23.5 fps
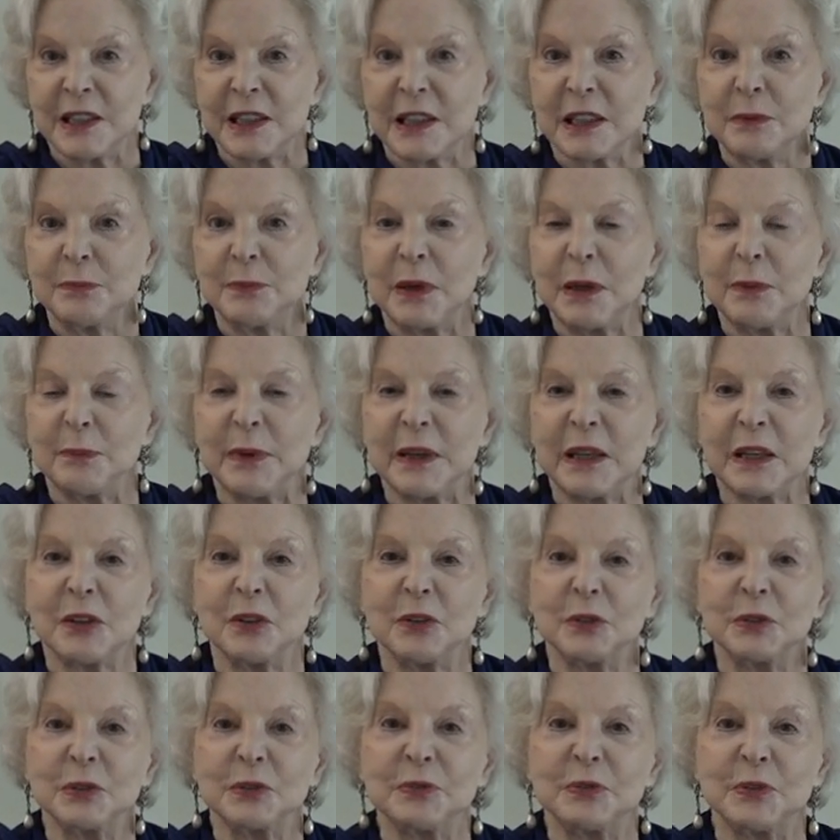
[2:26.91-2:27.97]
It can be a bit
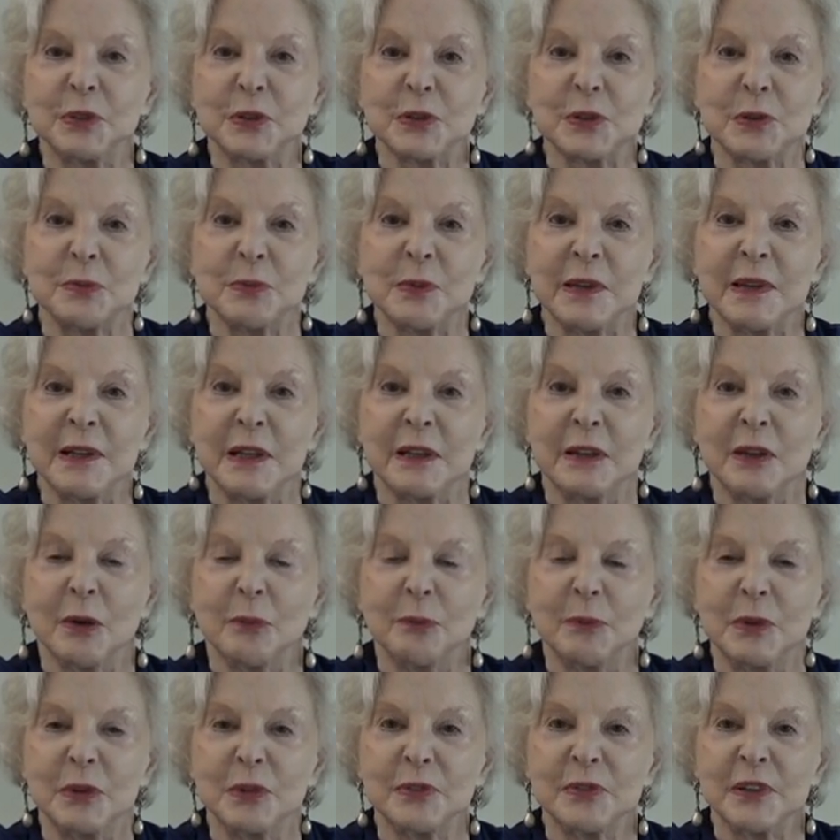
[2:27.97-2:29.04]
cool for them when they're
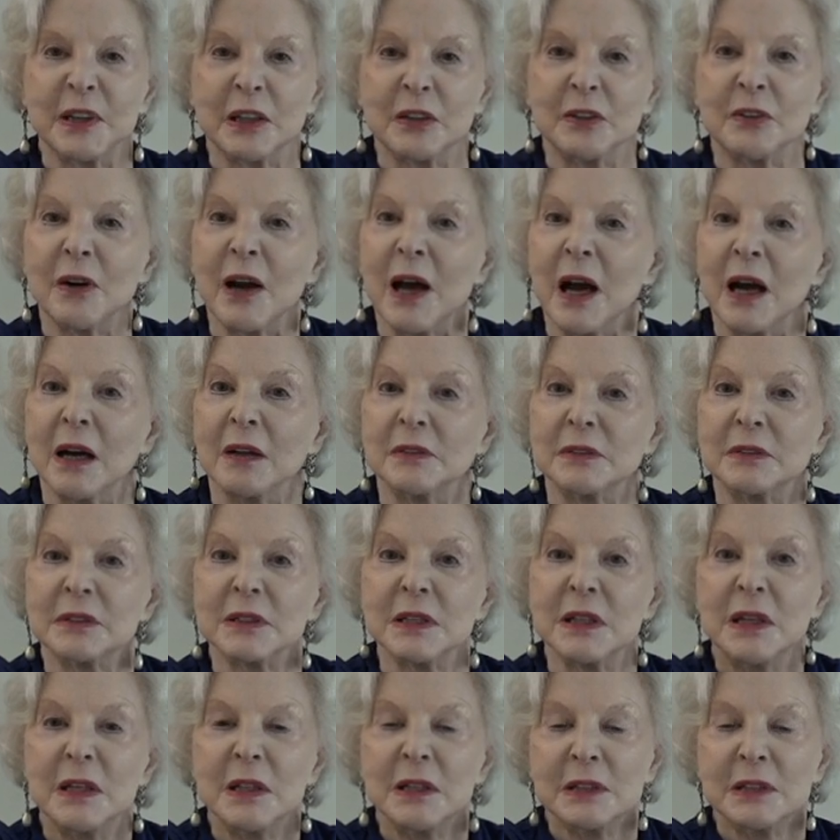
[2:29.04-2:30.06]
not moving around.